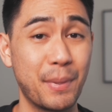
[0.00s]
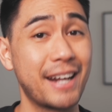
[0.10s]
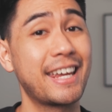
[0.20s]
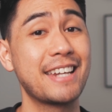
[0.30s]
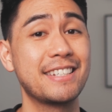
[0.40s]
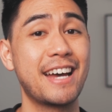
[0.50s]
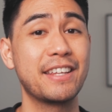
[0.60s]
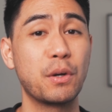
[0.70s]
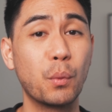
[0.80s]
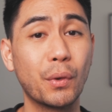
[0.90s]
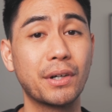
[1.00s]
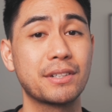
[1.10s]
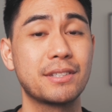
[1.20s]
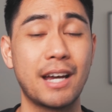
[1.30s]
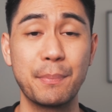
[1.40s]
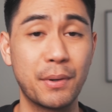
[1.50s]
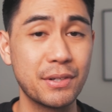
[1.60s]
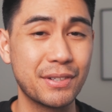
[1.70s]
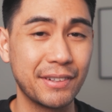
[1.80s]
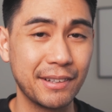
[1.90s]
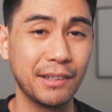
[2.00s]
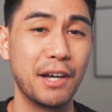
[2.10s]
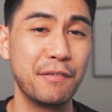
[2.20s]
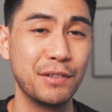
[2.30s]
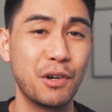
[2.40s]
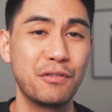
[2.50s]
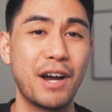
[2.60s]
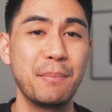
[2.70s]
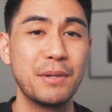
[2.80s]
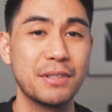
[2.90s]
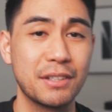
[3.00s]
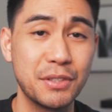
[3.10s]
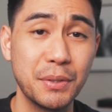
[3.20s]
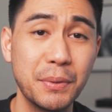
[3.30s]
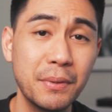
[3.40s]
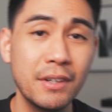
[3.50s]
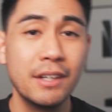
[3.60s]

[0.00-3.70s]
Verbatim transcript: But I can't deny that it works. I personally love lo-fi music too.